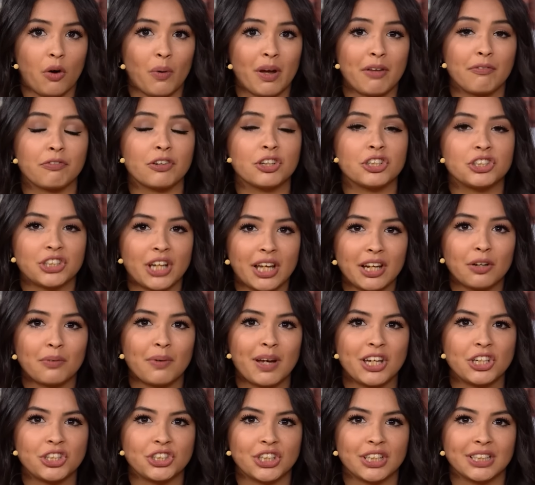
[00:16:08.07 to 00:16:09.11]
And for
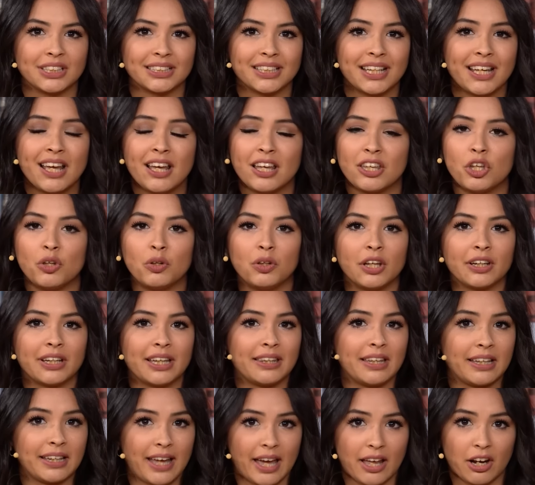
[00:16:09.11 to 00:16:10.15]
generations, you look
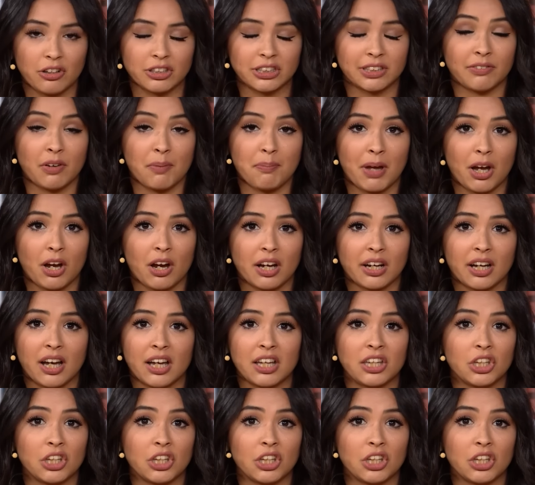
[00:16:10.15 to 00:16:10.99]
in the ghettos of America,